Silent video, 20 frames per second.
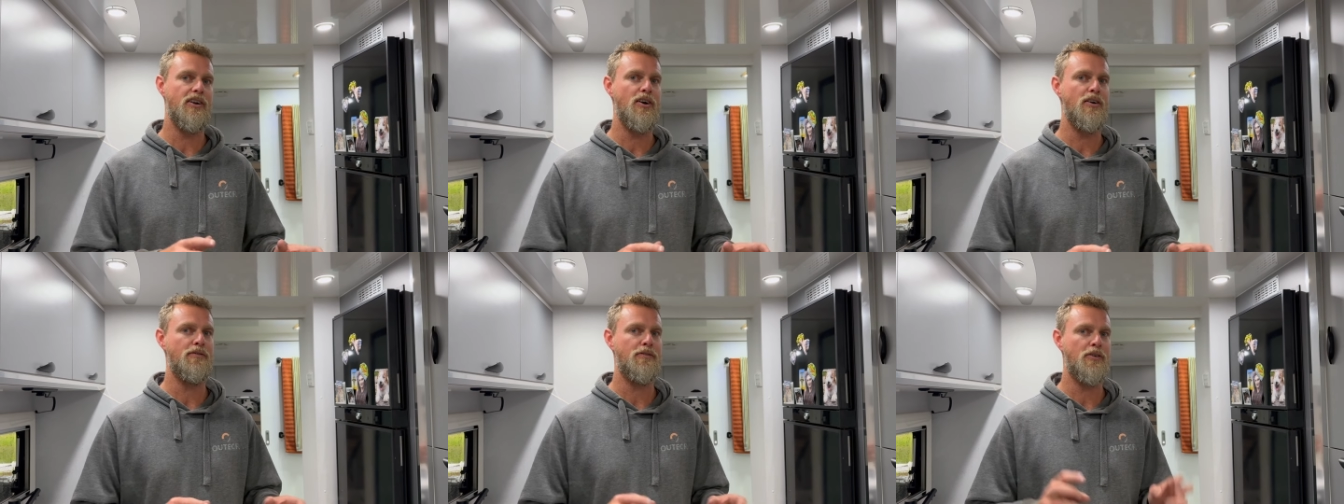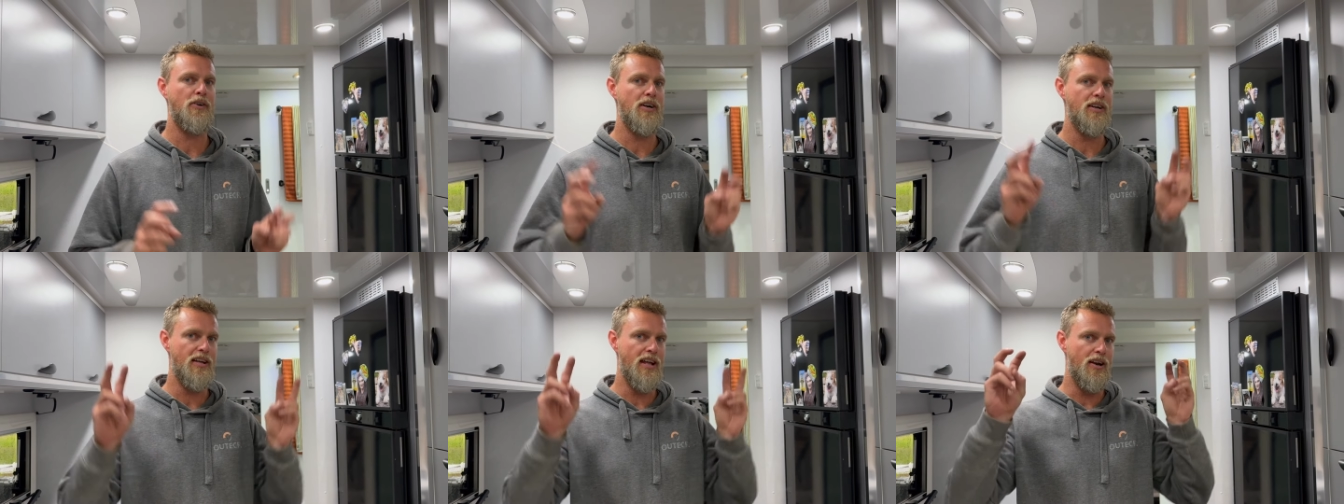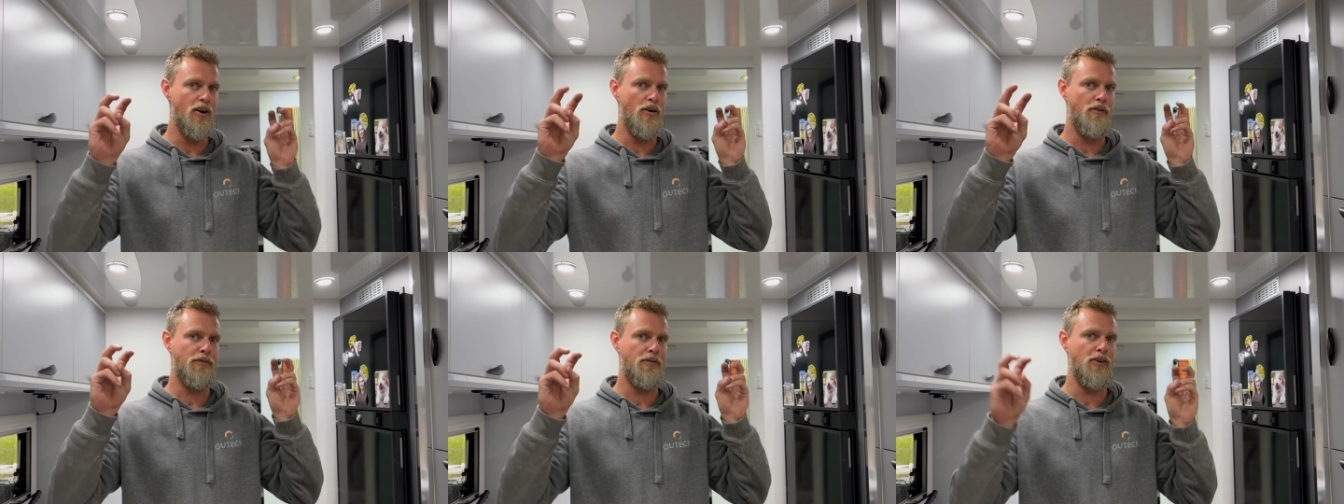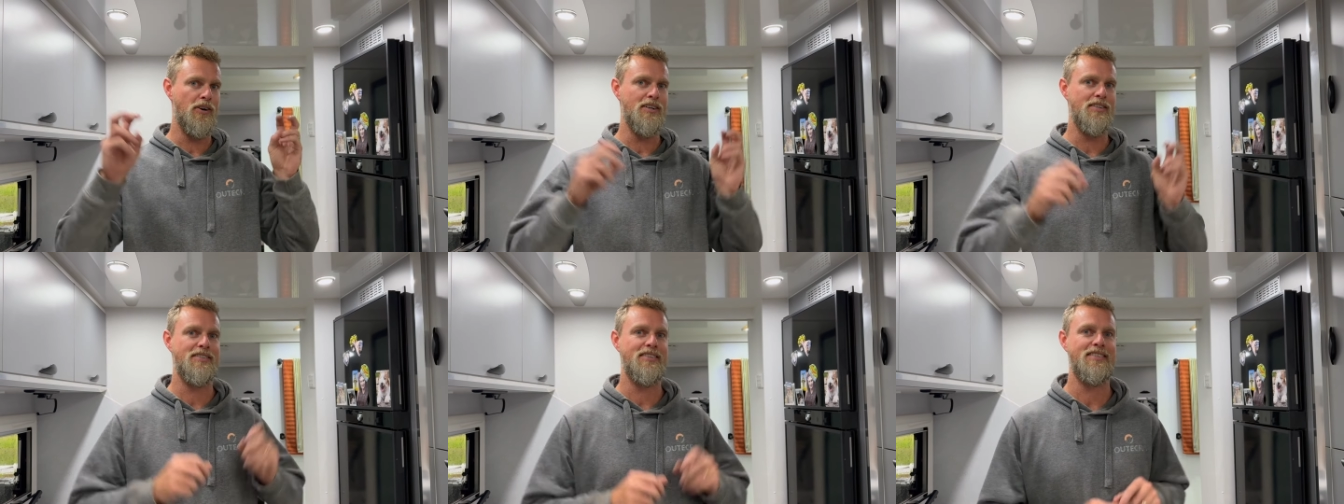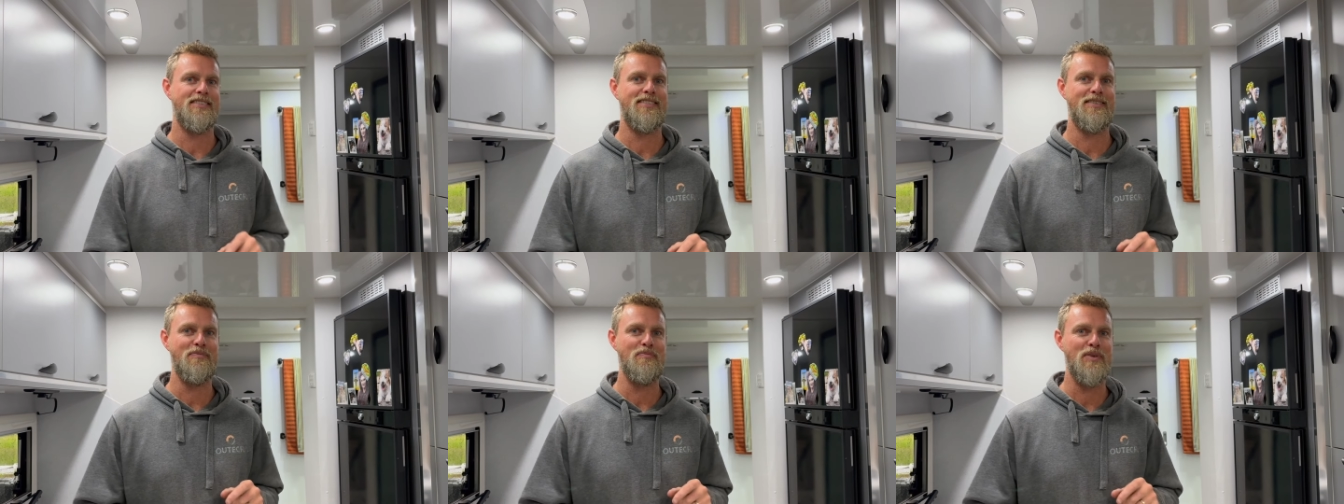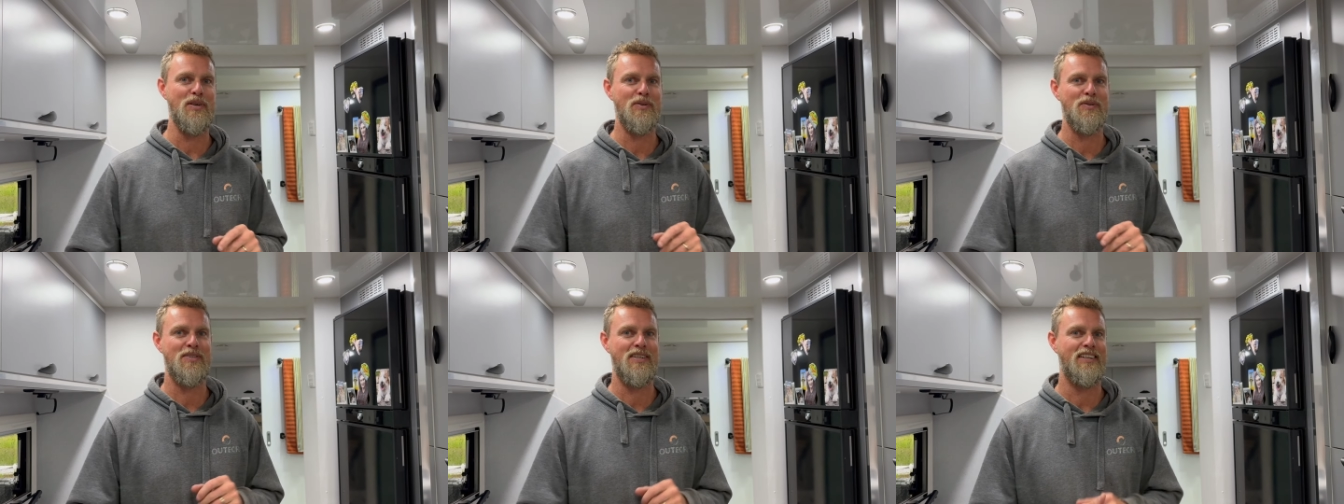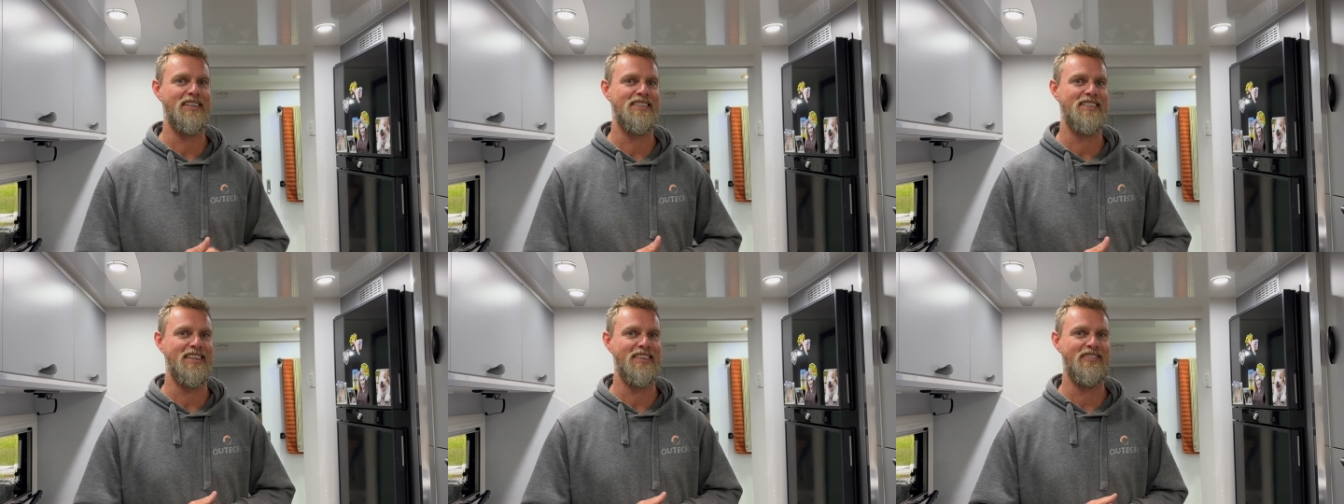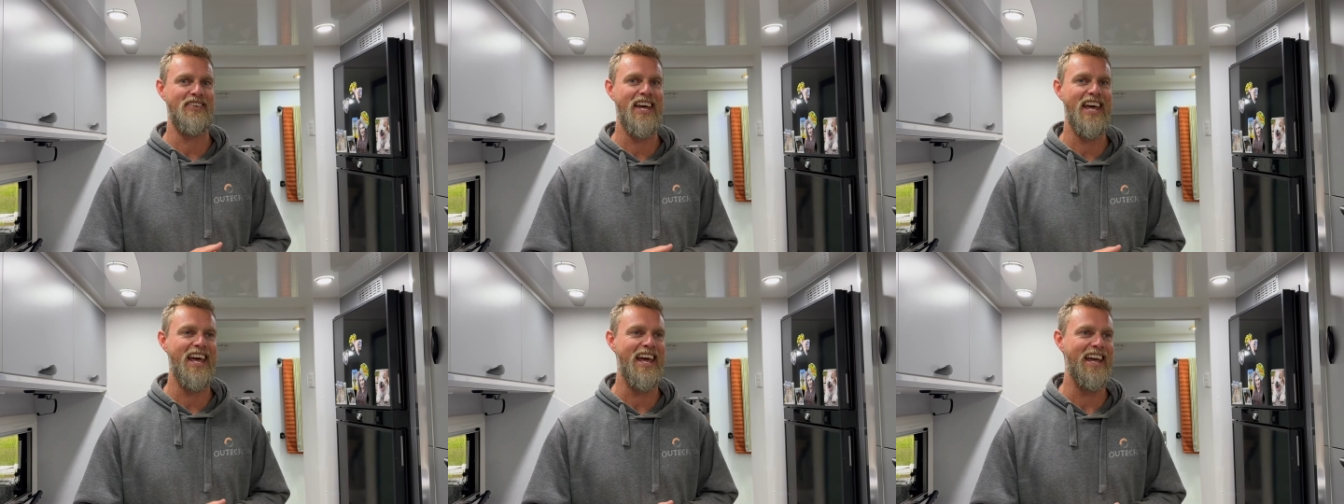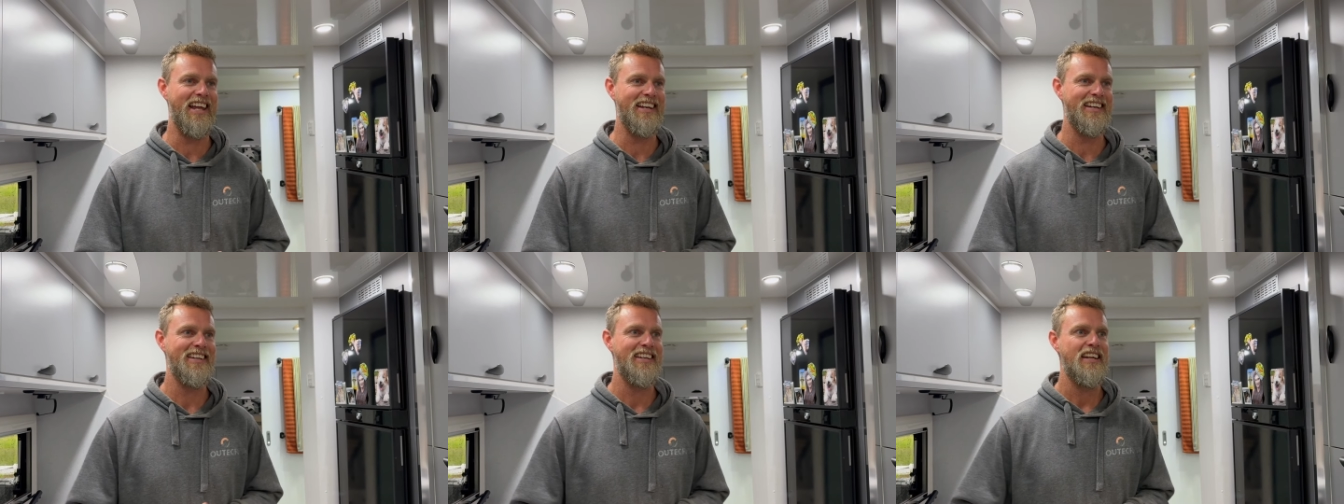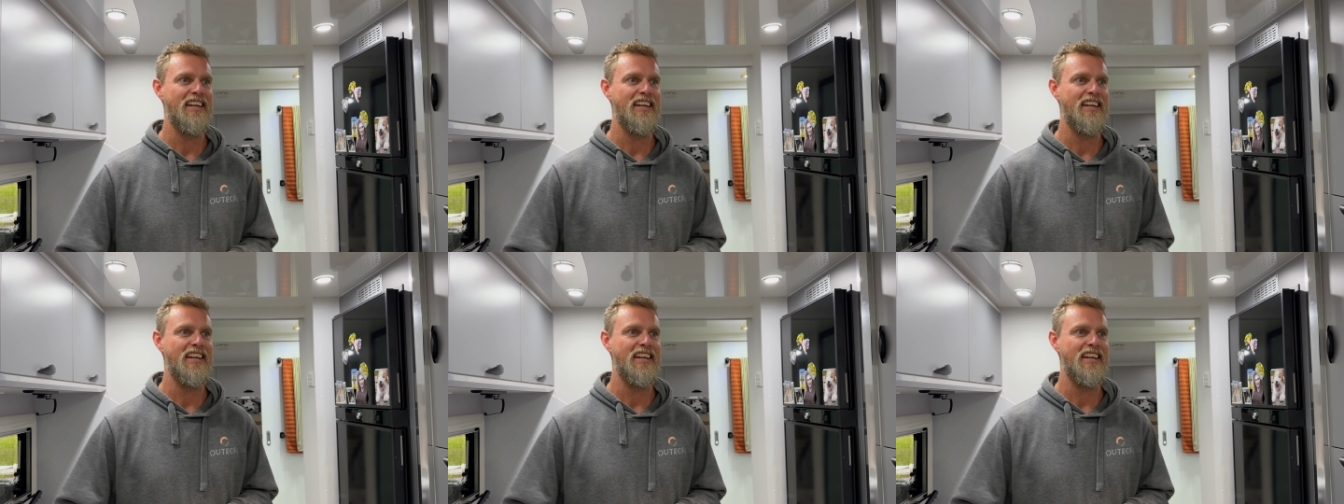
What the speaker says: off-grid and off-grid system built into the van